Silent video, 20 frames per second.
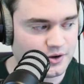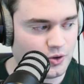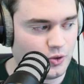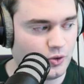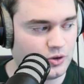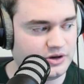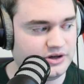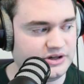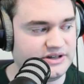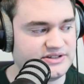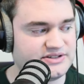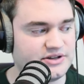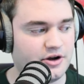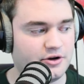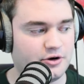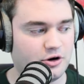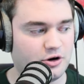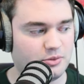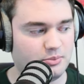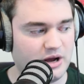or Nissan
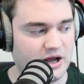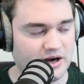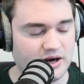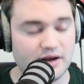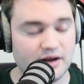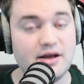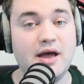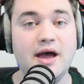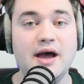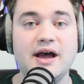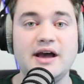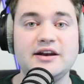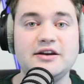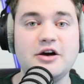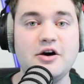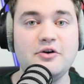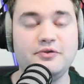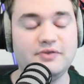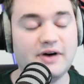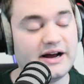Armada and
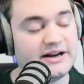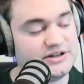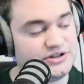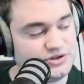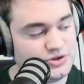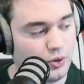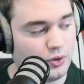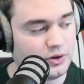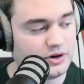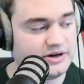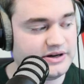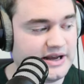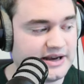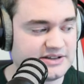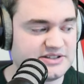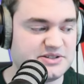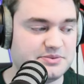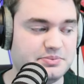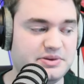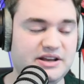go find your
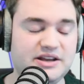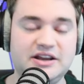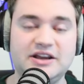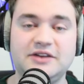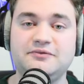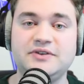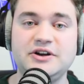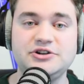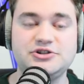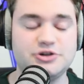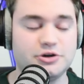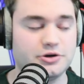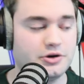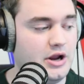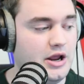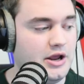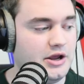next big adventure.